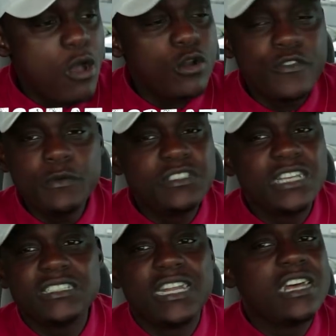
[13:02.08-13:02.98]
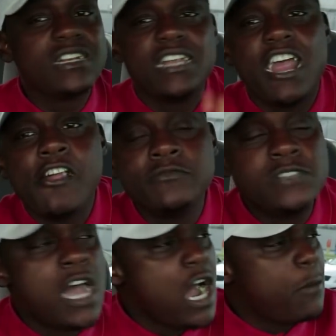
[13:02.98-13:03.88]
don't know if it was yesterday or today.
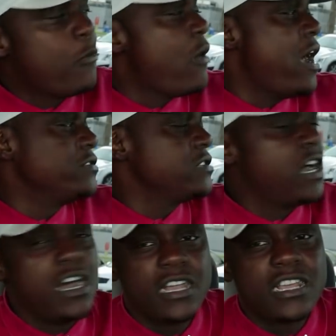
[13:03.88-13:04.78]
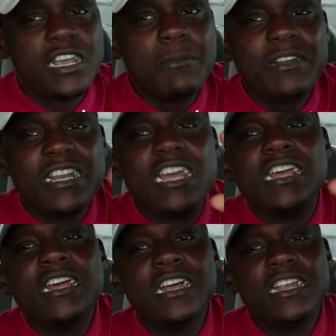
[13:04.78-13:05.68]
I'm gonna watch uh, Kimmy
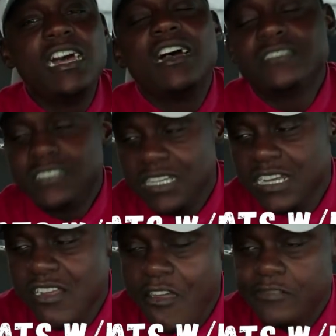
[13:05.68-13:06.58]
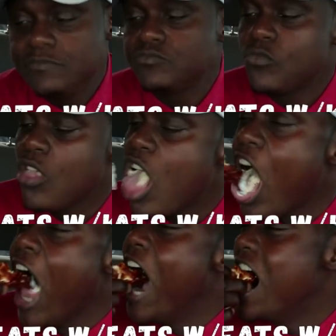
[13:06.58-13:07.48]
D Loves to Eat.
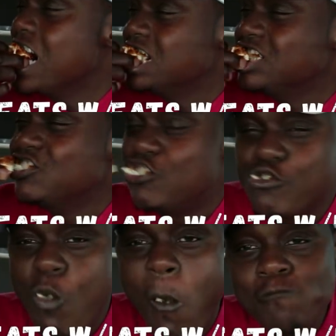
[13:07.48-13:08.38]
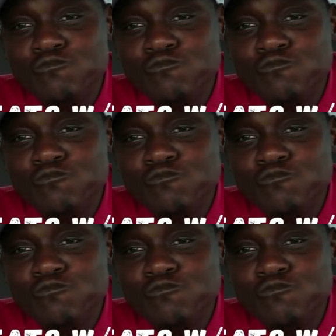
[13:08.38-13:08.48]
Uh -uh.